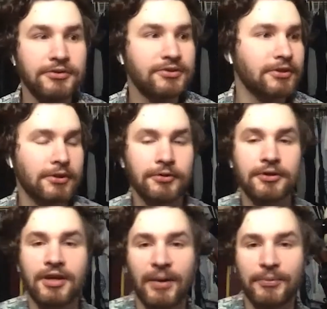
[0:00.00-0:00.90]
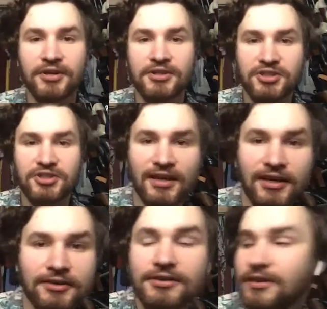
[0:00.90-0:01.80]
So I'm going to check
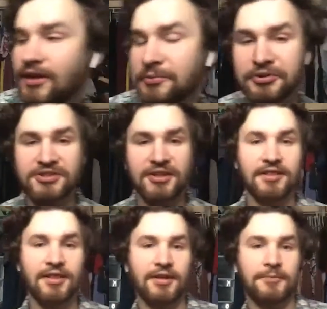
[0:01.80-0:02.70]
that out. Appreciate that. I